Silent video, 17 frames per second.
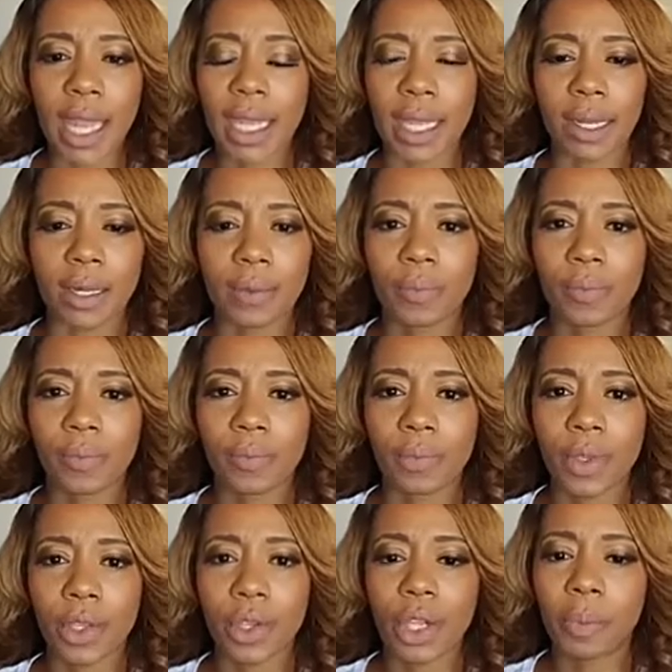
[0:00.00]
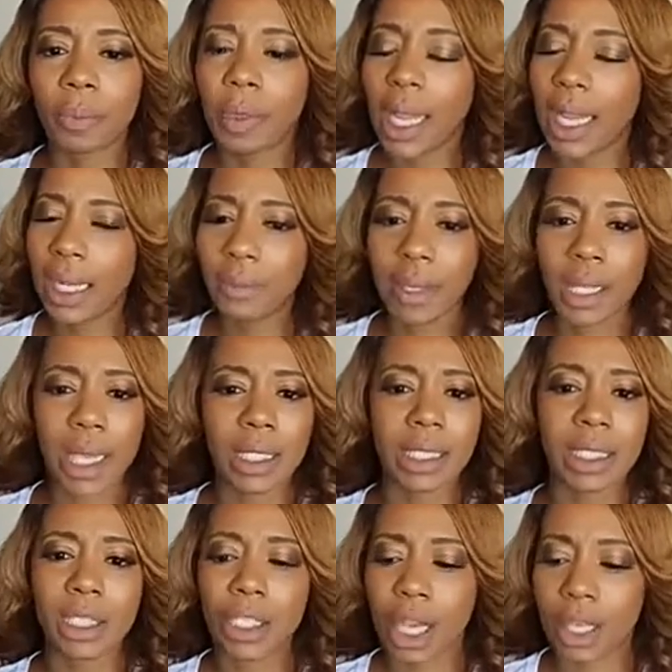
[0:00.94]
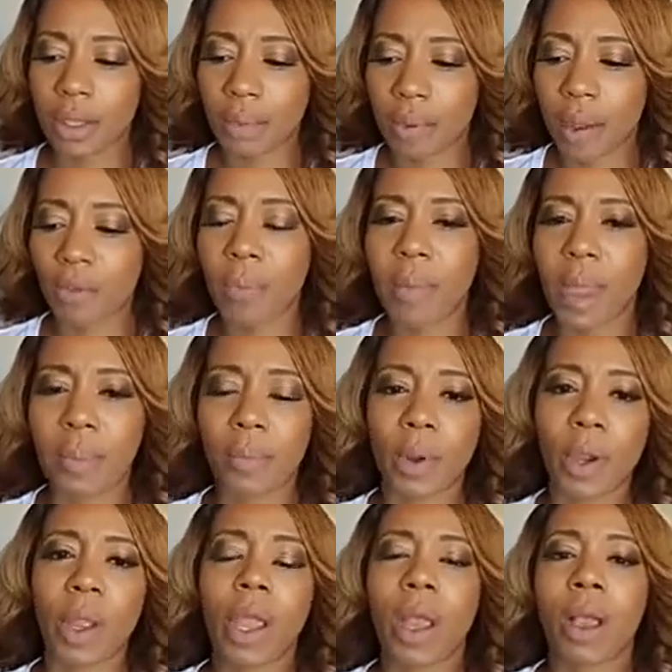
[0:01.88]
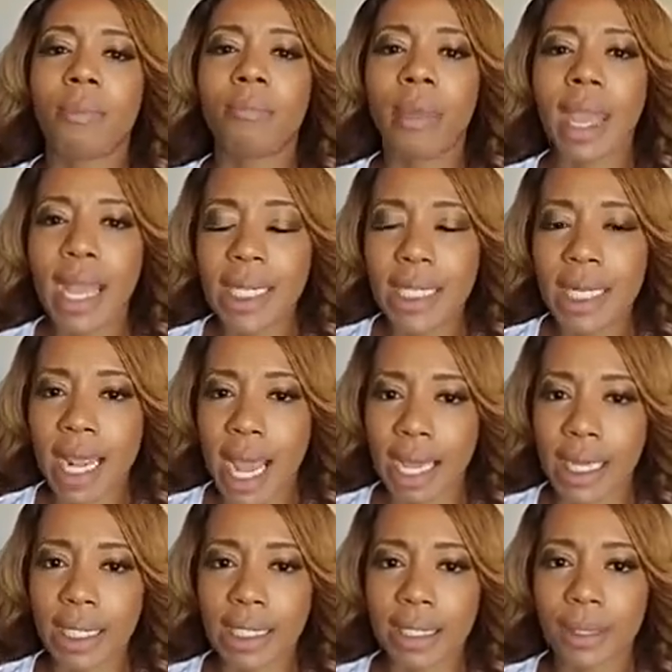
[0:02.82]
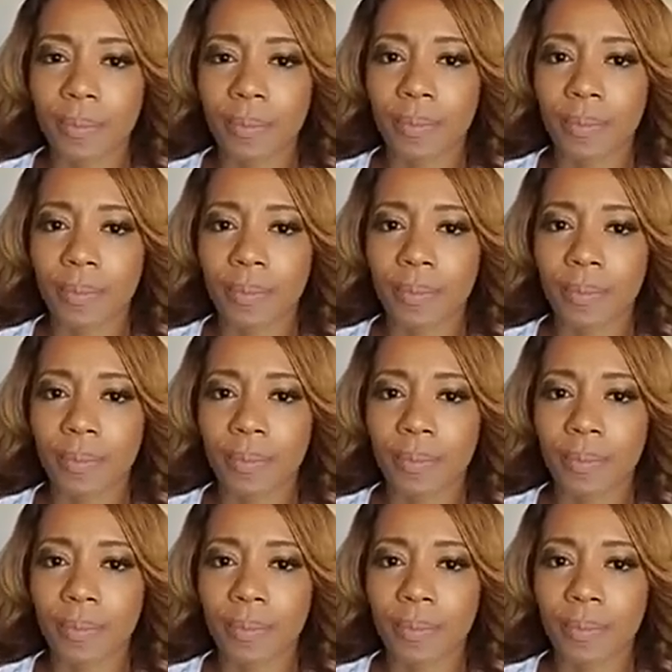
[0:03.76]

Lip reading: it. You can play them against each other. But remember, make nice.